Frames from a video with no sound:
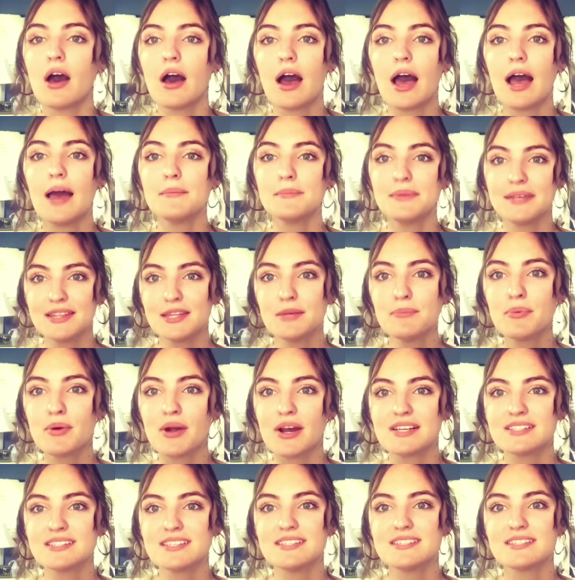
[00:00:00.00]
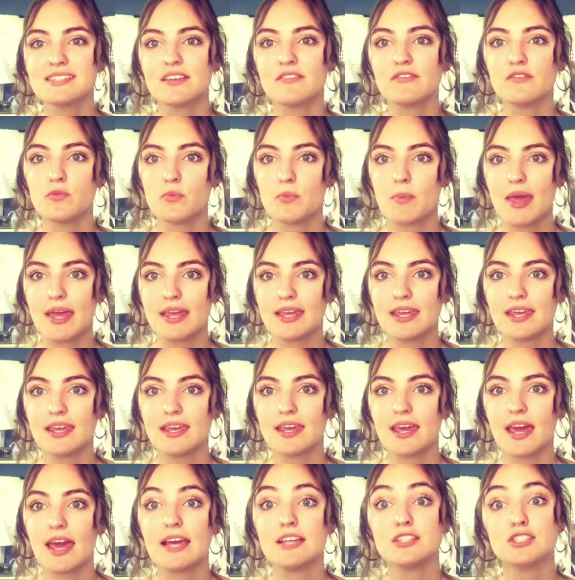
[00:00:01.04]
I'm in the process of
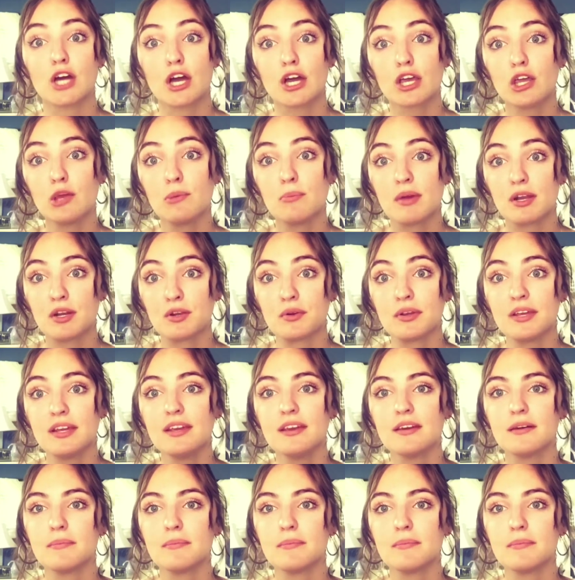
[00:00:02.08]
making a documentary